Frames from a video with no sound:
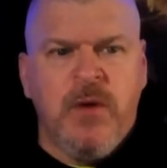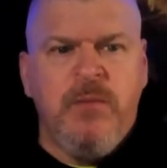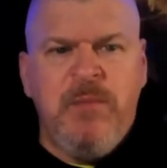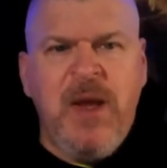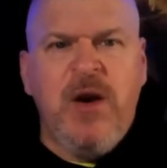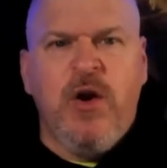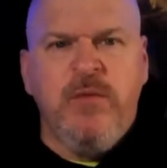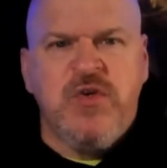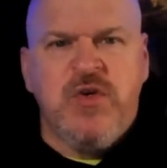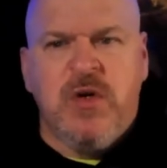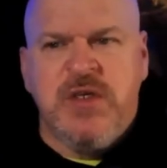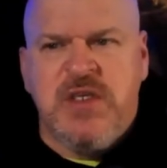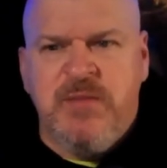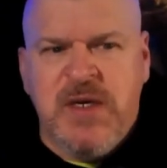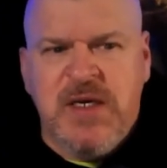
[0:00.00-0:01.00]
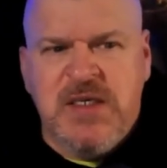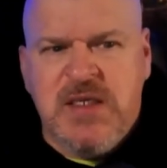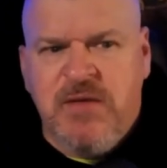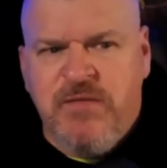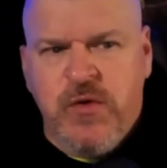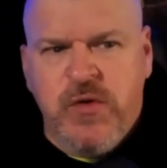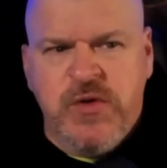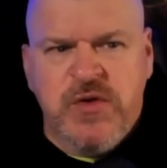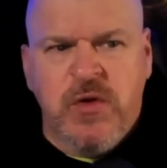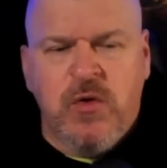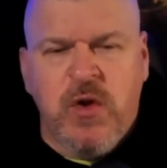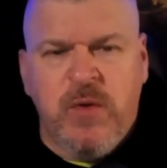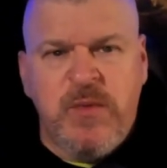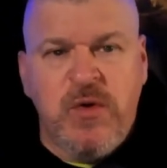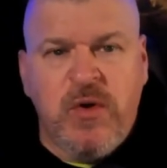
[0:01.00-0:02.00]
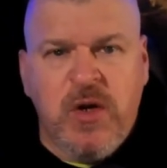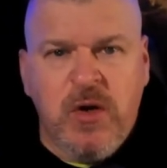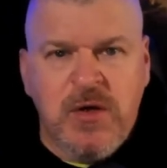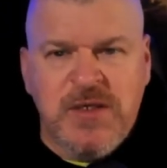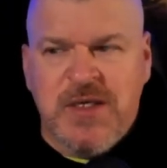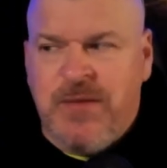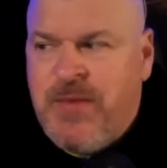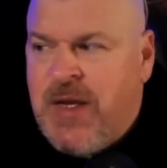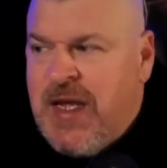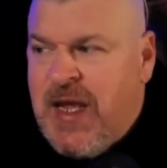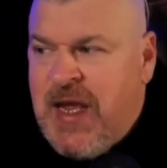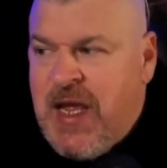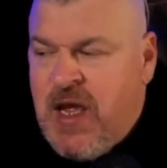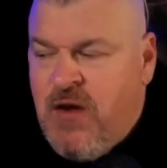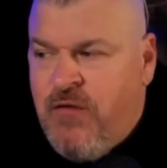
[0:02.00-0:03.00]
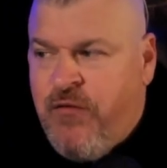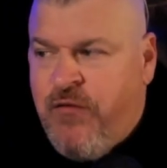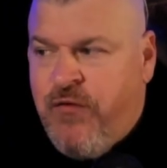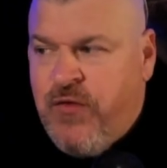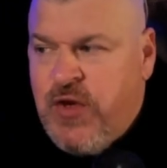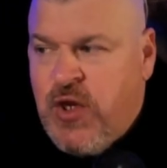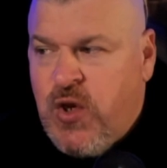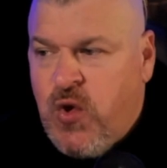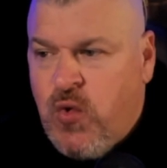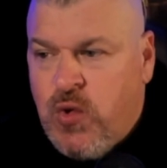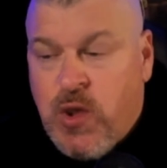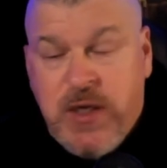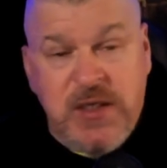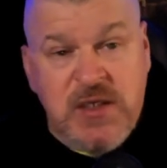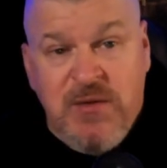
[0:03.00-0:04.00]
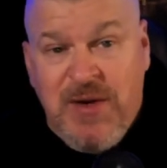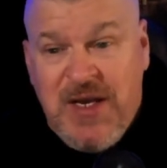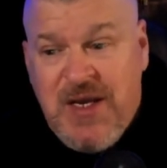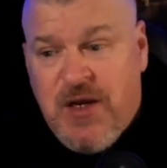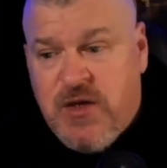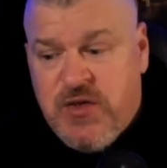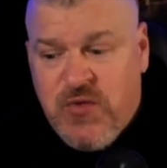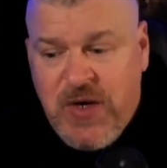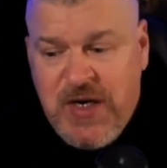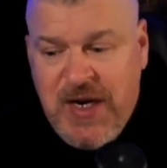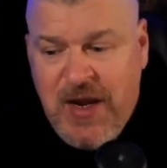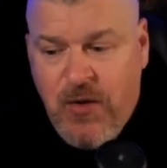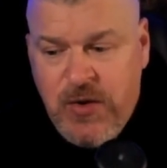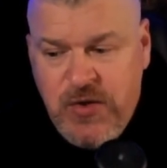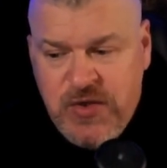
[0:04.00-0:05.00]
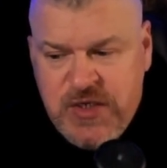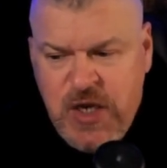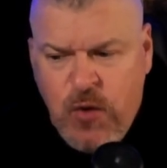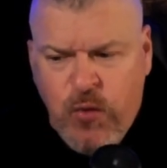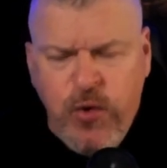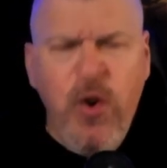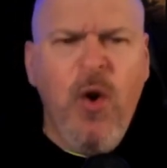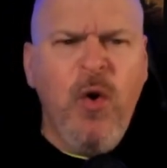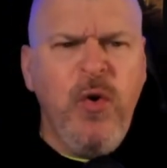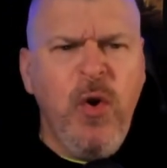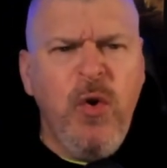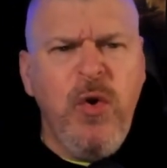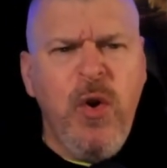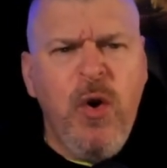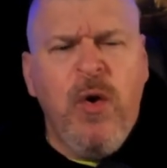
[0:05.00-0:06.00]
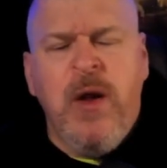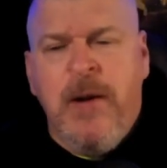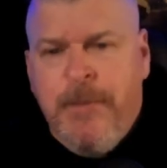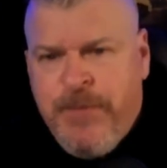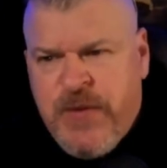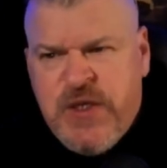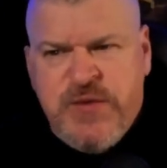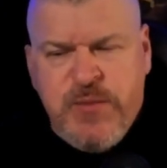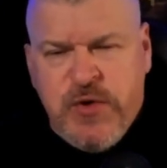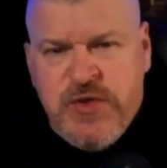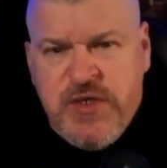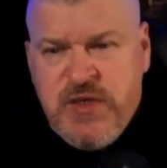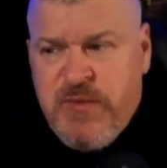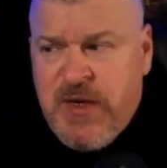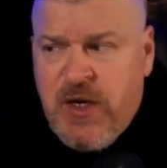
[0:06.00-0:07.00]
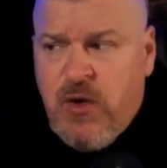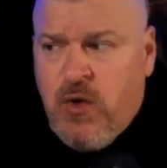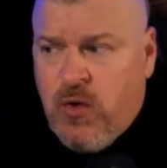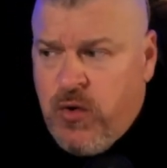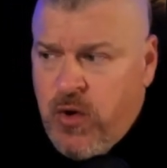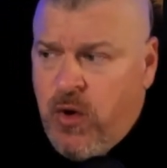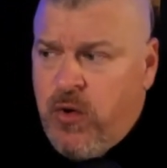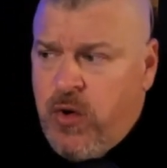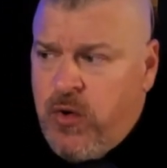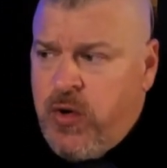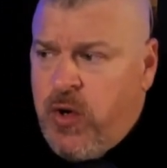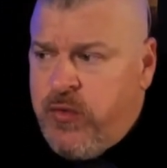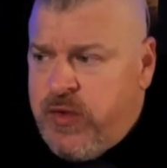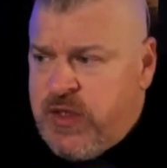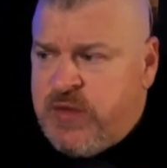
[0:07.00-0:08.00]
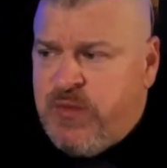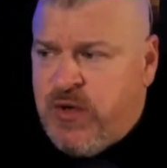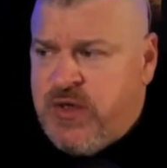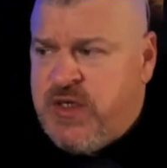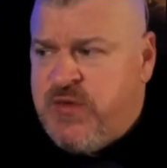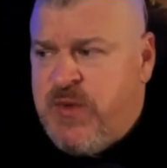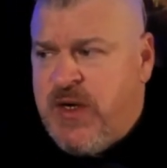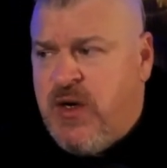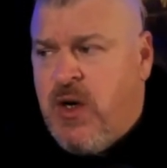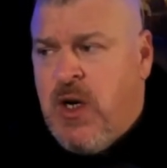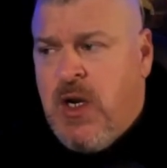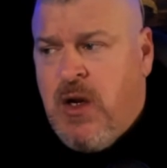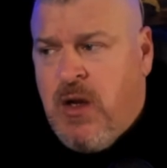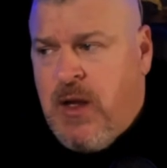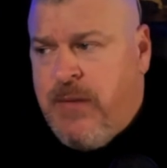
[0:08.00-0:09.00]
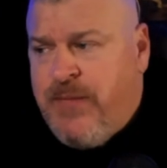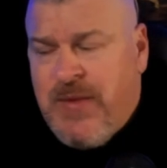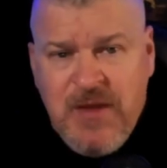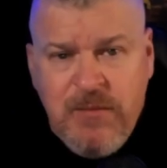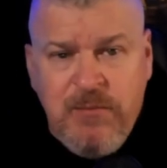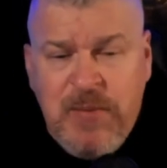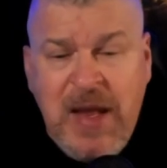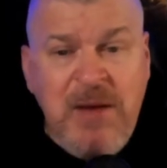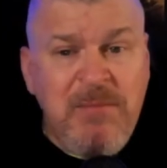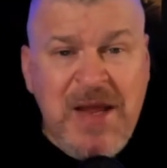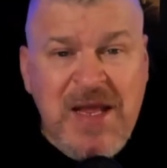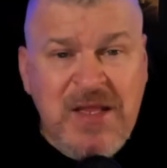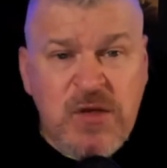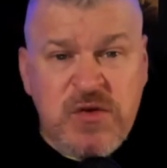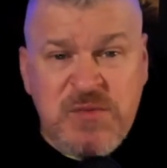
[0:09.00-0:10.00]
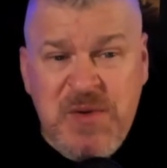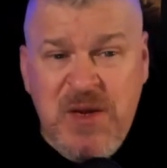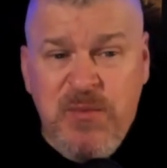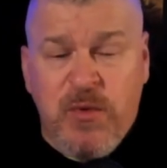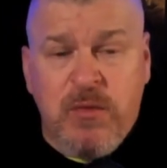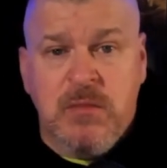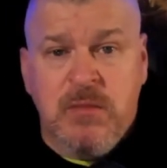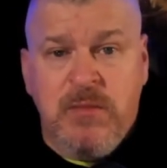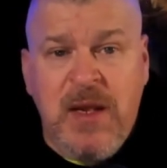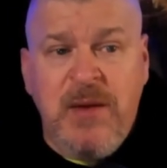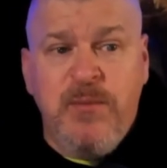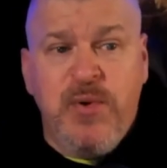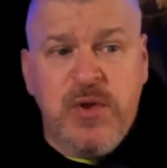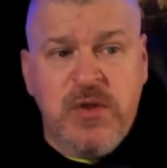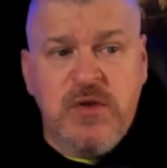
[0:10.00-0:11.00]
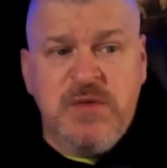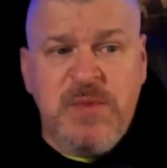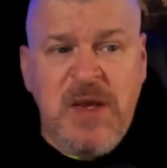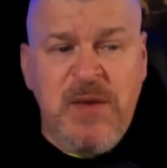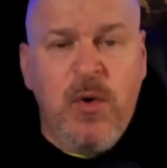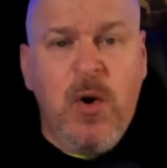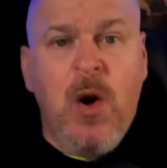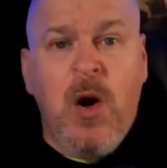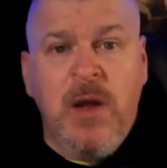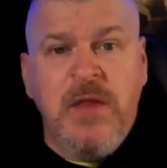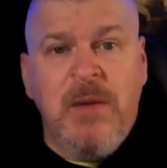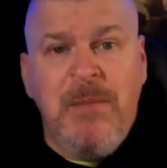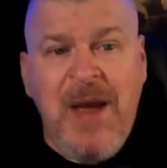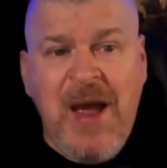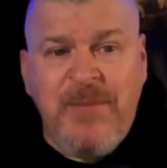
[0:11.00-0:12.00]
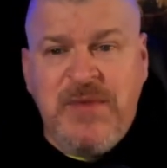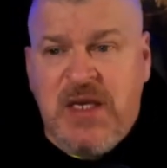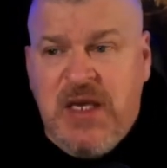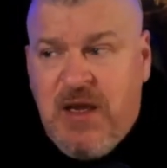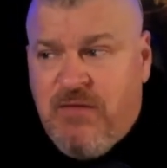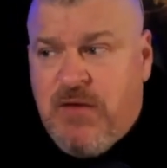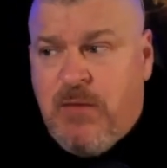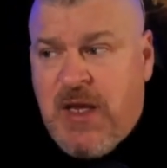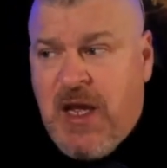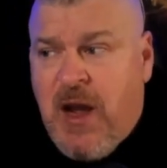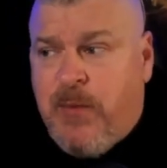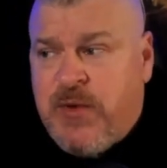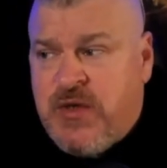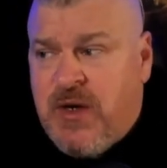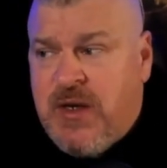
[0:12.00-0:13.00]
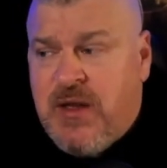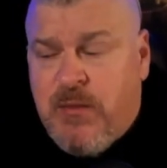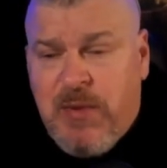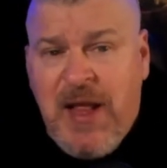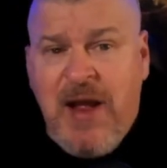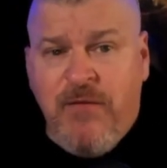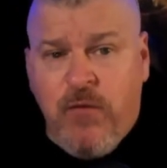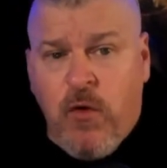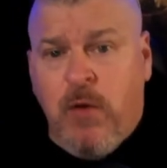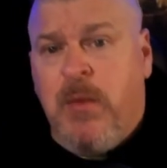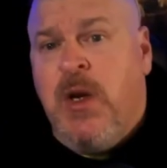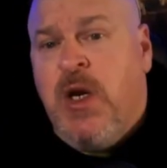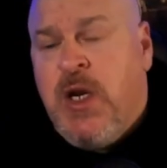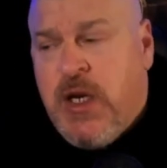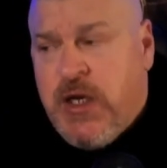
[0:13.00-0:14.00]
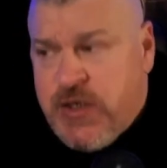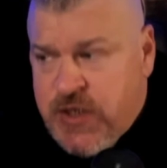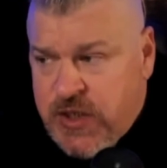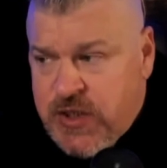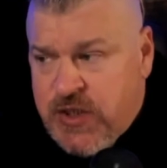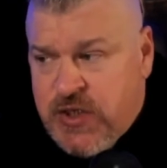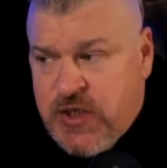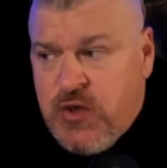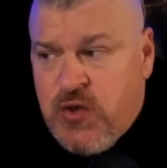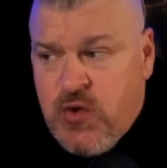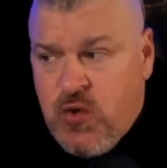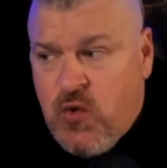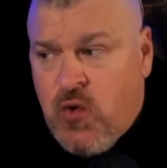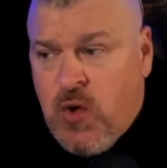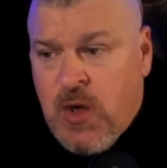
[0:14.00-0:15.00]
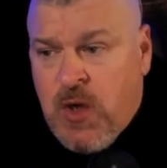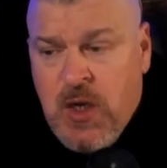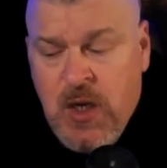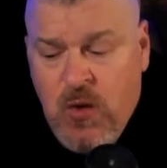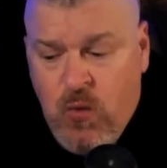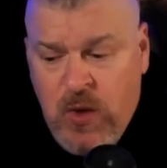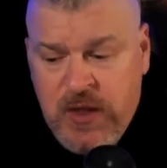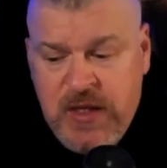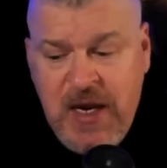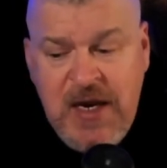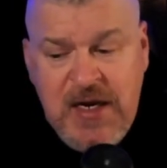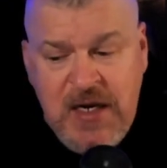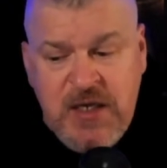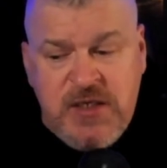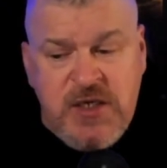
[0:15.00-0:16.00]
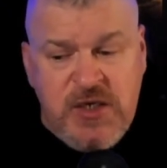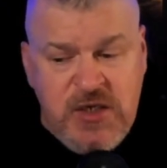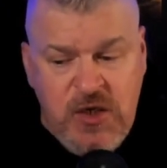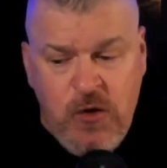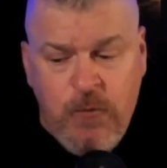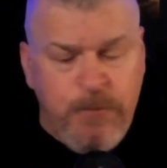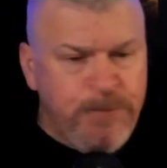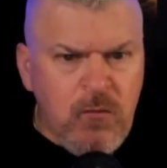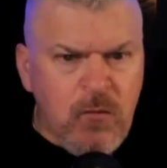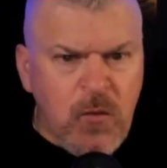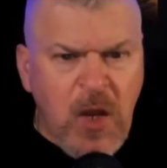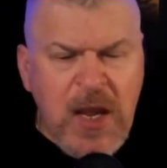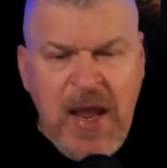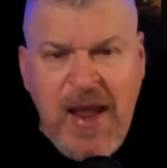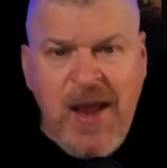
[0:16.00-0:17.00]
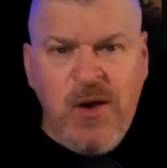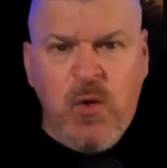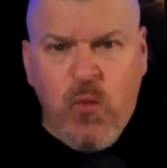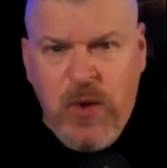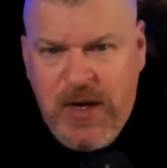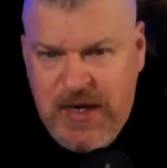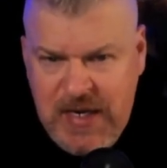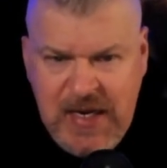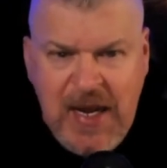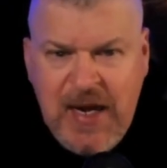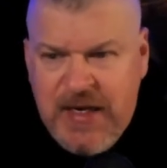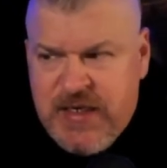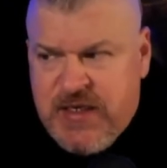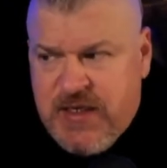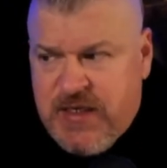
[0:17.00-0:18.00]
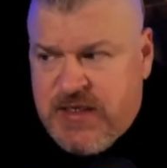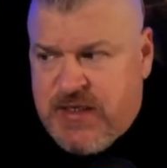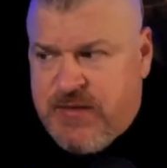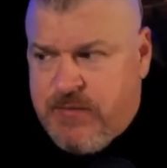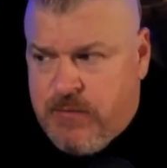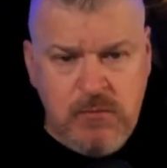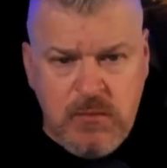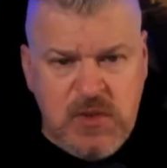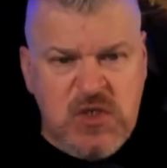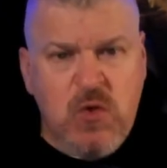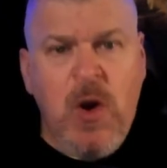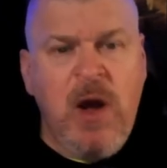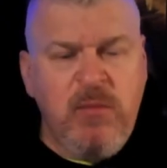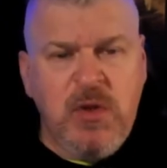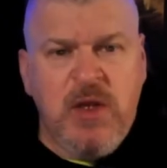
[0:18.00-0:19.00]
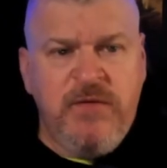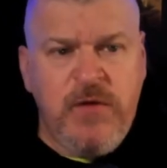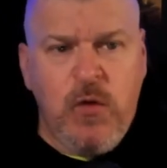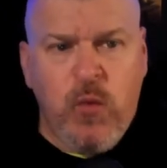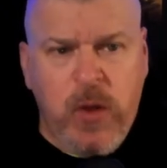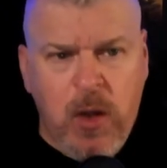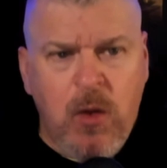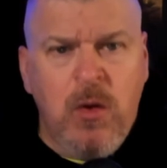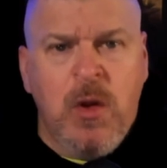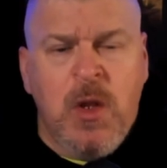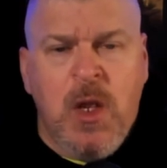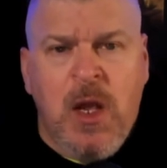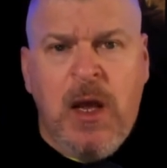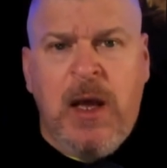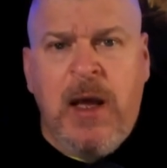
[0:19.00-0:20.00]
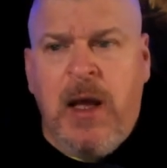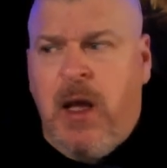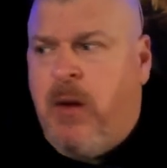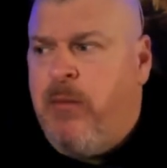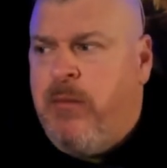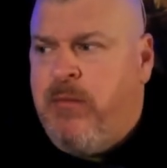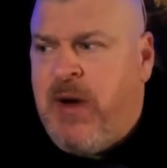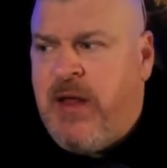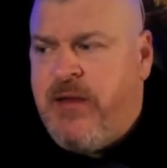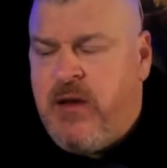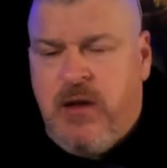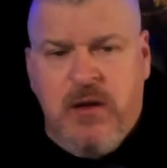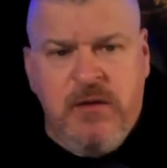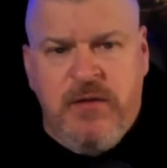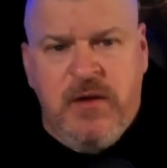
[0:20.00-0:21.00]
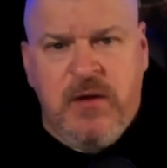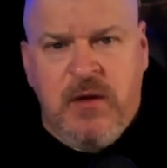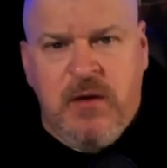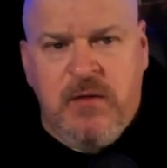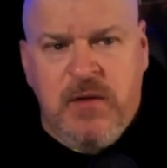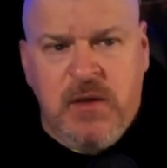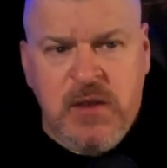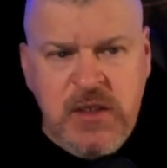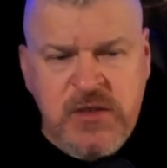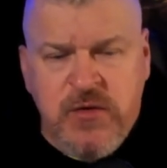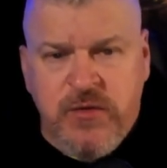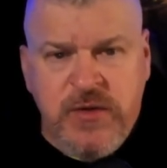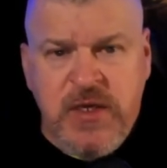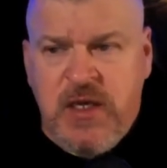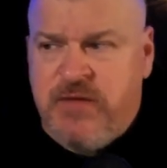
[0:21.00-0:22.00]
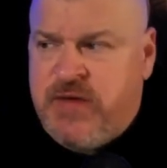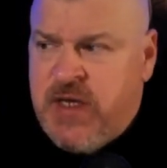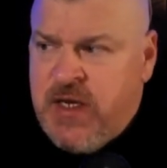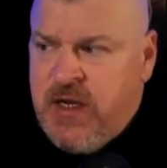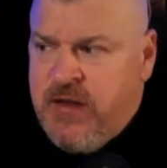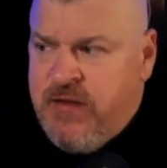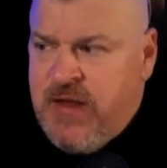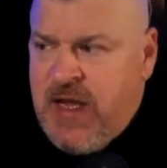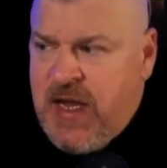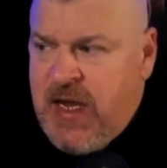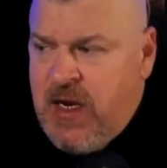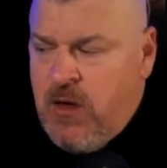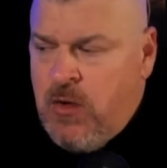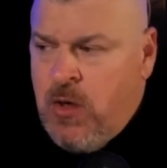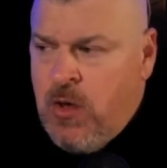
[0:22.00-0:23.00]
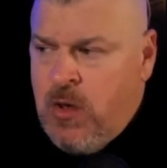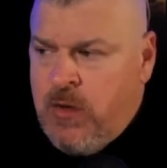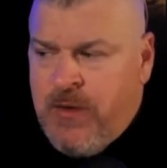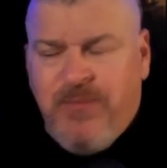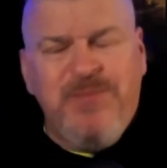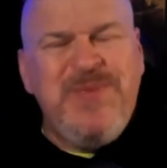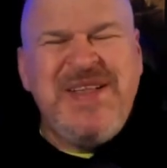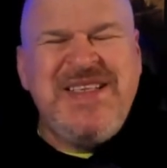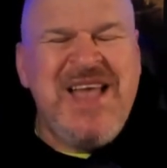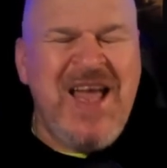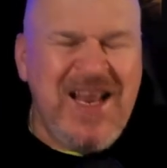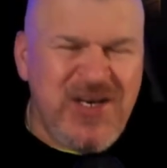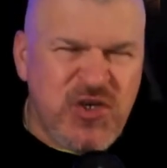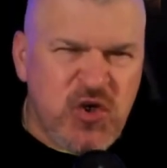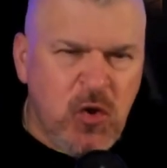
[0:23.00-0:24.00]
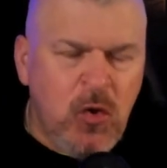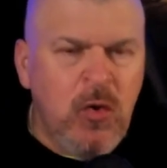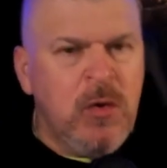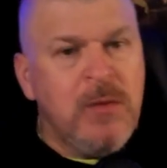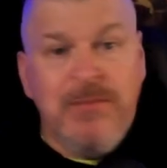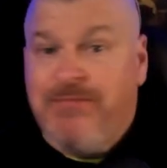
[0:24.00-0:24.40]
Ben Armstrong's the biggest influencer in cryptocurrency. If you look at somebody else right now and you say, well, no, no, no, this person's bigger, or no, no, no, this person's bigger. Uh, Ben made those people. Ben put those people on the map to give them the opportunity and the platform to do what they needed to do. And when he got into this squabble, if you will, um, by the, the, the lizard thieves, then the potential